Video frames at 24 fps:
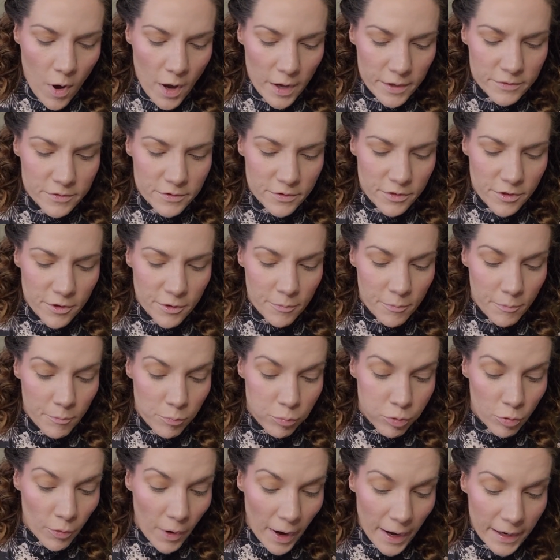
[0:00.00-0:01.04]
what the
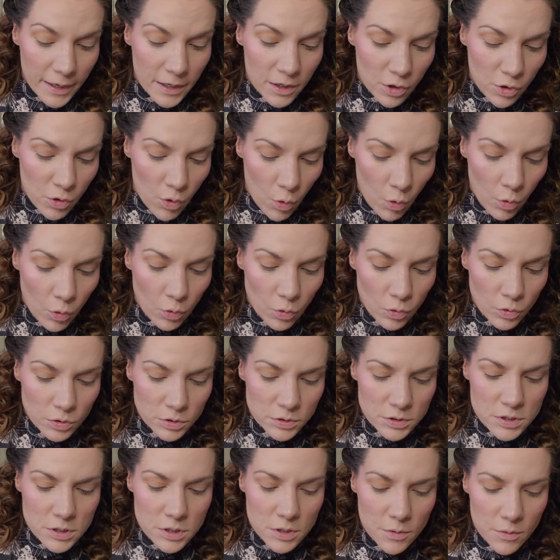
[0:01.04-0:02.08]
bright
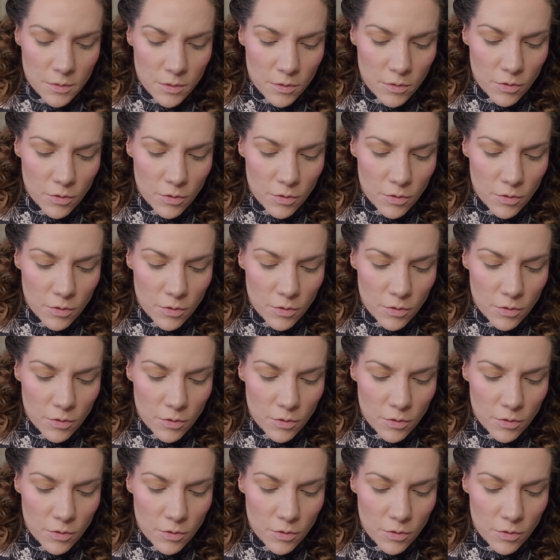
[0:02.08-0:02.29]
gold